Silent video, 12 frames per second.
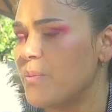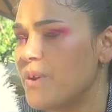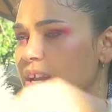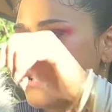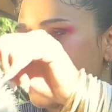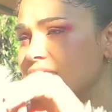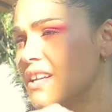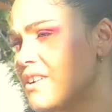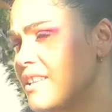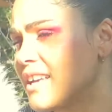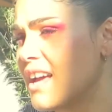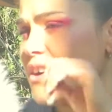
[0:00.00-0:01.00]
break. Sit
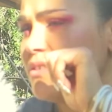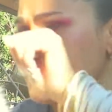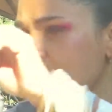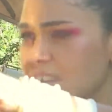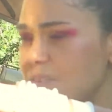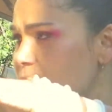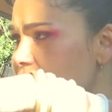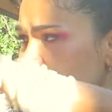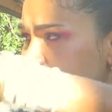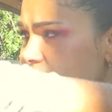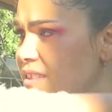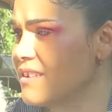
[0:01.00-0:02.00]
down on the couch there by
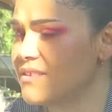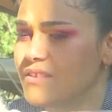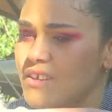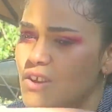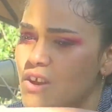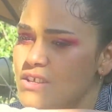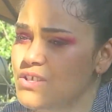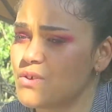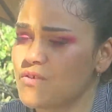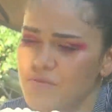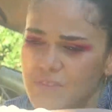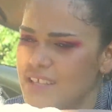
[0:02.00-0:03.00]
the
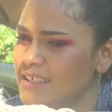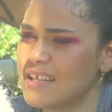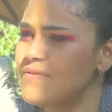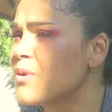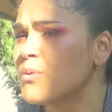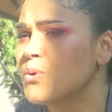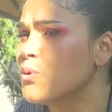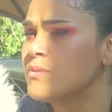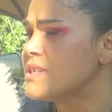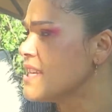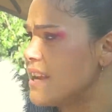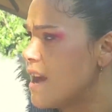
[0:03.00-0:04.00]
console, living
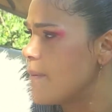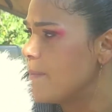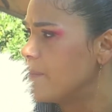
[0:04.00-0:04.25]
room setup.